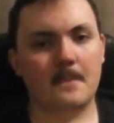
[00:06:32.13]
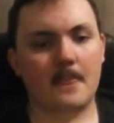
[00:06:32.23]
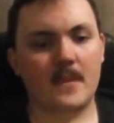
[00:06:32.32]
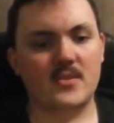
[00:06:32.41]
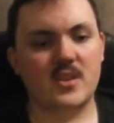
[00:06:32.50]

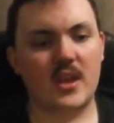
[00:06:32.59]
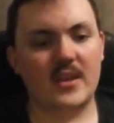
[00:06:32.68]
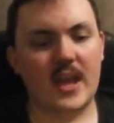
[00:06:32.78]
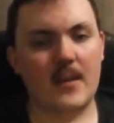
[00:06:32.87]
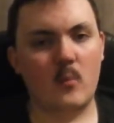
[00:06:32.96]
So yeah,
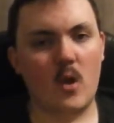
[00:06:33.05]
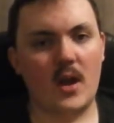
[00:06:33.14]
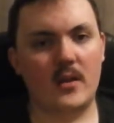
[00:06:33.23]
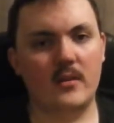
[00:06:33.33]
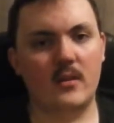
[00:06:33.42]
game
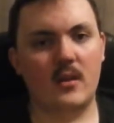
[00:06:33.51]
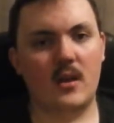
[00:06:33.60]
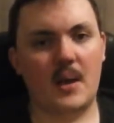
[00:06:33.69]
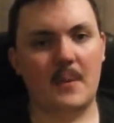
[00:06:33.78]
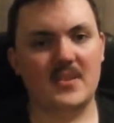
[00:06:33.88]
1,
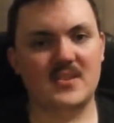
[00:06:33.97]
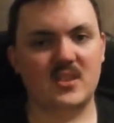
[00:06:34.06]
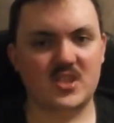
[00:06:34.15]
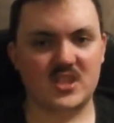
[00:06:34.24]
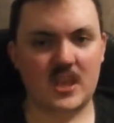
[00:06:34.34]
I
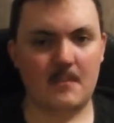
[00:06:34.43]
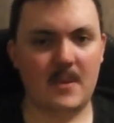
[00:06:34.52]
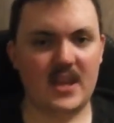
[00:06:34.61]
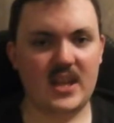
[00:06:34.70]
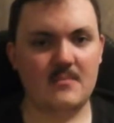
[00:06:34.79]
basically just kept
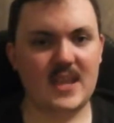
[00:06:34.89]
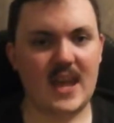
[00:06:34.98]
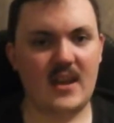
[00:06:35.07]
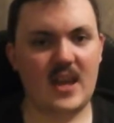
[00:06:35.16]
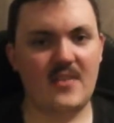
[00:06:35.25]
beating him
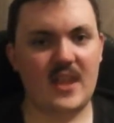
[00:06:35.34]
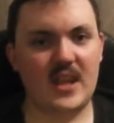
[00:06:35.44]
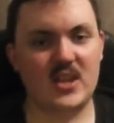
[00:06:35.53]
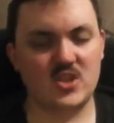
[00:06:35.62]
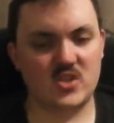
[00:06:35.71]
down, and then
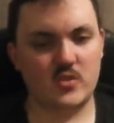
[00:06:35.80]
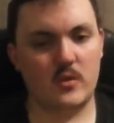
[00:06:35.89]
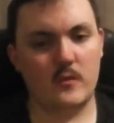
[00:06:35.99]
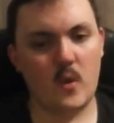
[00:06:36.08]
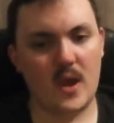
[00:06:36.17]
he just sort
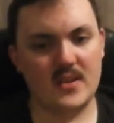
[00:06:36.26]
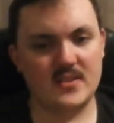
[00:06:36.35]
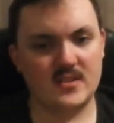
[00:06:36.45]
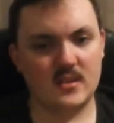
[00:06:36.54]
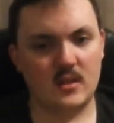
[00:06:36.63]
of
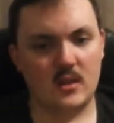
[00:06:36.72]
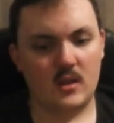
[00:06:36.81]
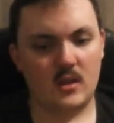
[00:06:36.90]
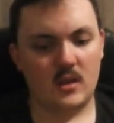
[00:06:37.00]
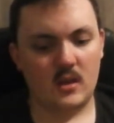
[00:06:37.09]
went,
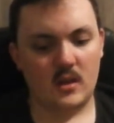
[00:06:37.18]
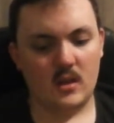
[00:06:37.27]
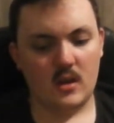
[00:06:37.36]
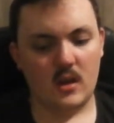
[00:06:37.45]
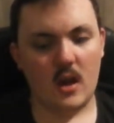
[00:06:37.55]

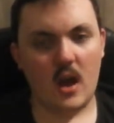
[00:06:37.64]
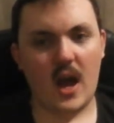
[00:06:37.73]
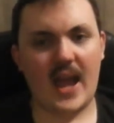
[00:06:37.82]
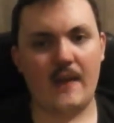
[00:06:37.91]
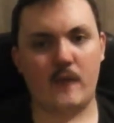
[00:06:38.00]

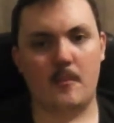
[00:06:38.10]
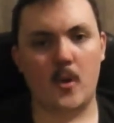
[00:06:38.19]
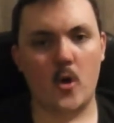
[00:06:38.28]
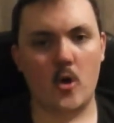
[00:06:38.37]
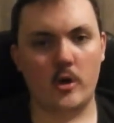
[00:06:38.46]
I have a
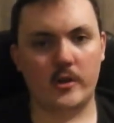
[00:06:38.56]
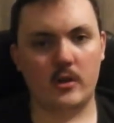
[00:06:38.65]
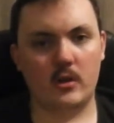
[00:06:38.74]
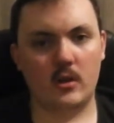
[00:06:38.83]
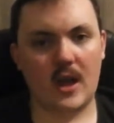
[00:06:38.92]
board,
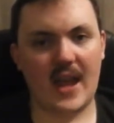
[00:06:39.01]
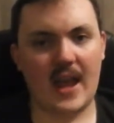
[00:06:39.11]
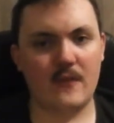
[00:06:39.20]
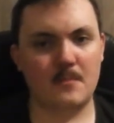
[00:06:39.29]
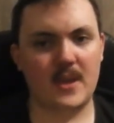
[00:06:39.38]
I
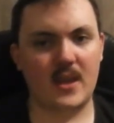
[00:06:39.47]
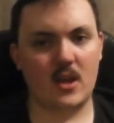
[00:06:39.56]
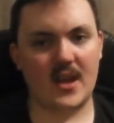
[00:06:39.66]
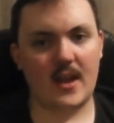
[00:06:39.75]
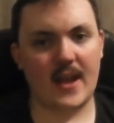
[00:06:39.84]
have a big
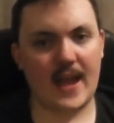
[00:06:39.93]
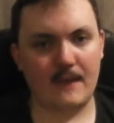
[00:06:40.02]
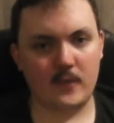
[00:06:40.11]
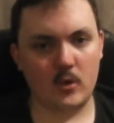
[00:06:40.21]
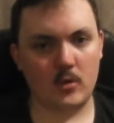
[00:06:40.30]
eye, I
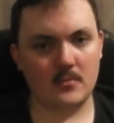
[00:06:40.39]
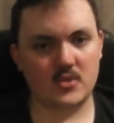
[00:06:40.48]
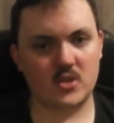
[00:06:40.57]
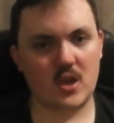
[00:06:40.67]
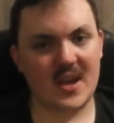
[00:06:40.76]
have your
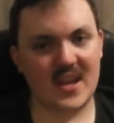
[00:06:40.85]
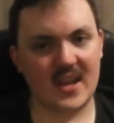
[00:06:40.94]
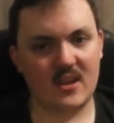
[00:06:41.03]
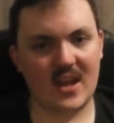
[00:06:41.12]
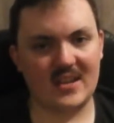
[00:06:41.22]
shining,
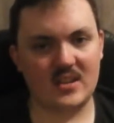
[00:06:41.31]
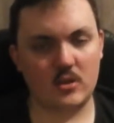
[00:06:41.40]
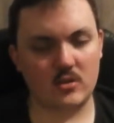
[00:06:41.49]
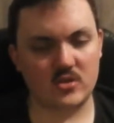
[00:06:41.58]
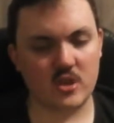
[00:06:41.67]
and I
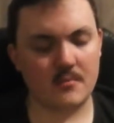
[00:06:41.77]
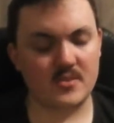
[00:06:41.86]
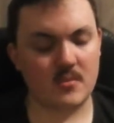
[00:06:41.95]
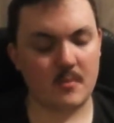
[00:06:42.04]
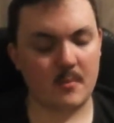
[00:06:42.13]
couldn't top
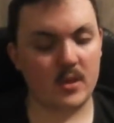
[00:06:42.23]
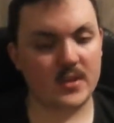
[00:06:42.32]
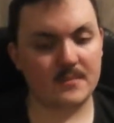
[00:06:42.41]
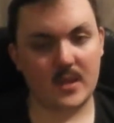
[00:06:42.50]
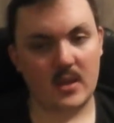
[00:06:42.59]
Super
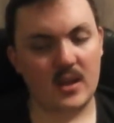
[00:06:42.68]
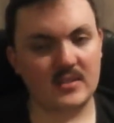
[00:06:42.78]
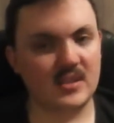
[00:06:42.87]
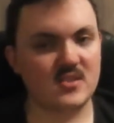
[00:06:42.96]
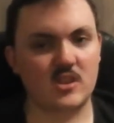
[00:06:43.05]
Poly.
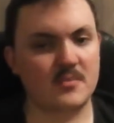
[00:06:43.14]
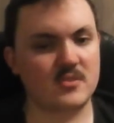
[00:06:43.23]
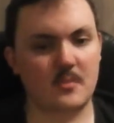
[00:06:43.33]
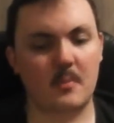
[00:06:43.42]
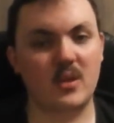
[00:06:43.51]
Didn't top
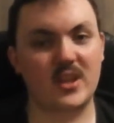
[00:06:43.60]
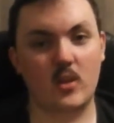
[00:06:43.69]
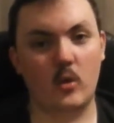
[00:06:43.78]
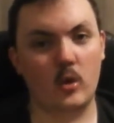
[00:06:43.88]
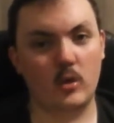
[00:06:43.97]
Super Poly
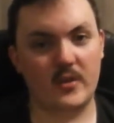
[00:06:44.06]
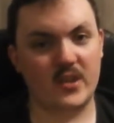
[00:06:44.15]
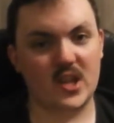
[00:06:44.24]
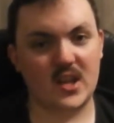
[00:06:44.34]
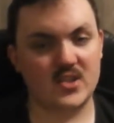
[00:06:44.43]
at all in the
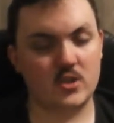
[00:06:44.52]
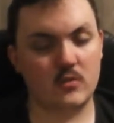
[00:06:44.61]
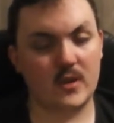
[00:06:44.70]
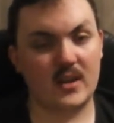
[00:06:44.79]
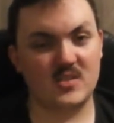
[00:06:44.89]
last 2
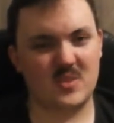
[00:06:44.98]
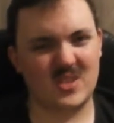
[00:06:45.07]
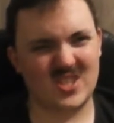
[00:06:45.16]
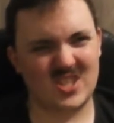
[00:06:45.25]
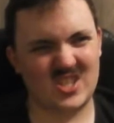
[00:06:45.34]
rounds,
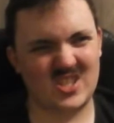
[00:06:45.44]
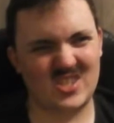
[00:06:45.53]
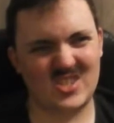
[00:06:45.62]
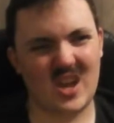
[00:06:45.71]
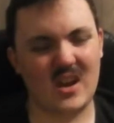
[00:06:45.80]
which
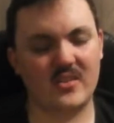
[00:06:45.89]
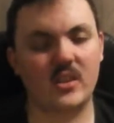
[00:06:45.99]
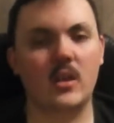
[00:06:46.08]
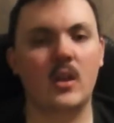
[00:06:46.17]
sucked.